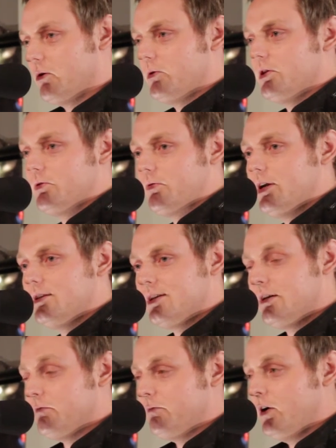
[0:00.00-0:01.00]
with his friends,
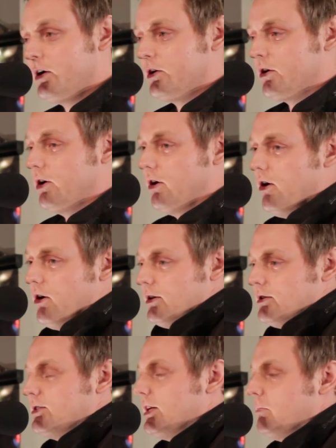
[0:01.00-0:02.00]
and fuck her all in
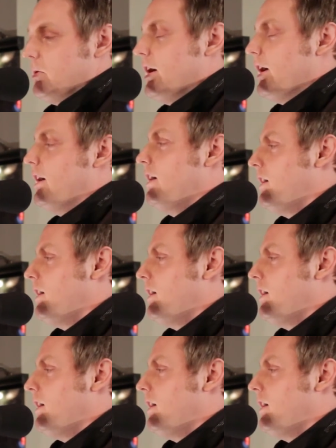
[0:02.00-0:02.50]
the same night.